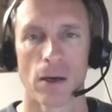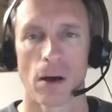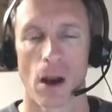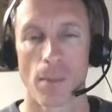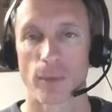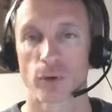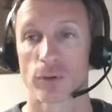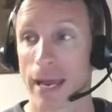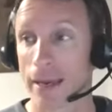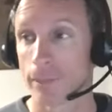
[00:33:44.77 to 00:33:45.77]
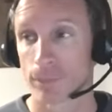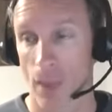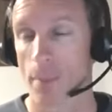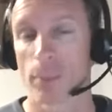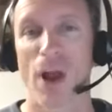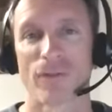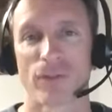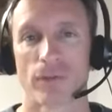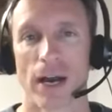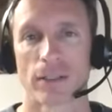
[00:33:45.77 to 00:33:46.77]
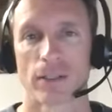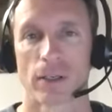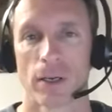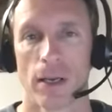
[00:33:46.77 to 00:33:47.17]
Our members will say, I'm a profit advisor.